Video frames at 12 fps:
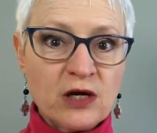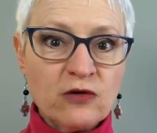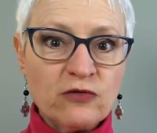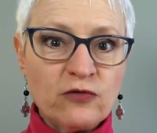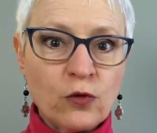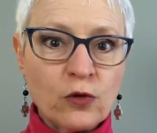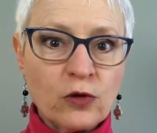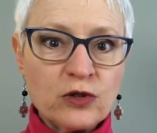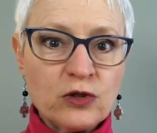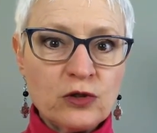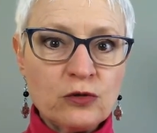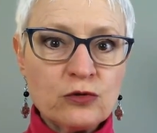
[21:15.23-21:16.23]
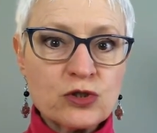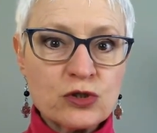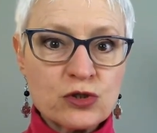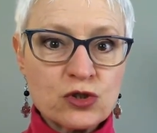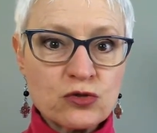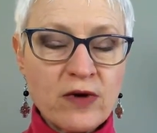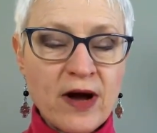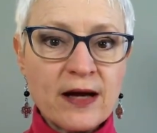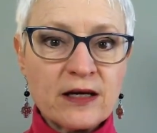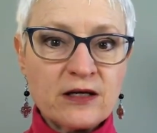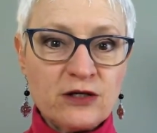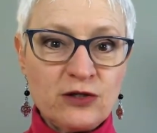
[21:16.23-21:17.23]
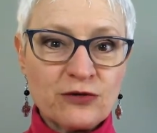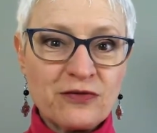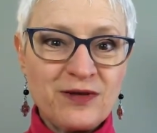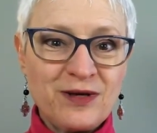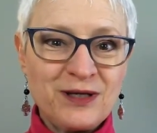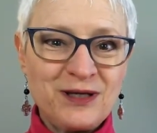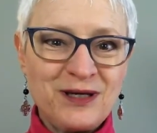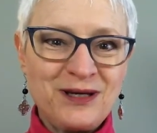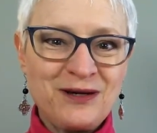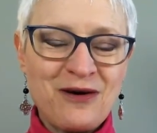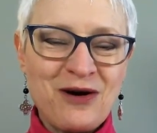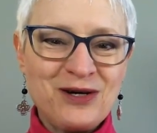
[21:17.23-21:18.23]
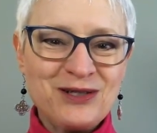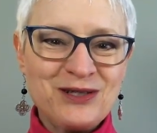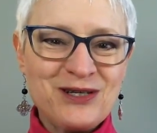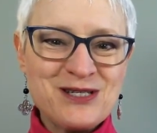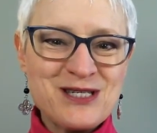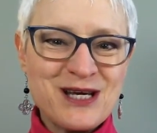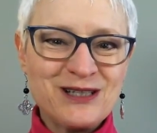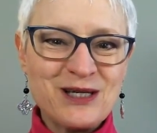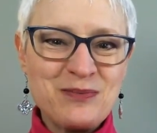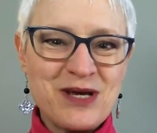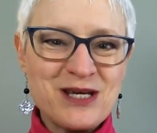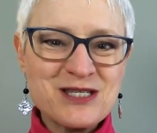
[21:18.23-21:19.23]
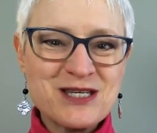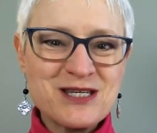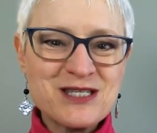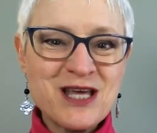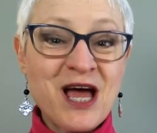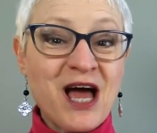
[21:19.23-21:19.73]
for you to track your thinking on a daily basis.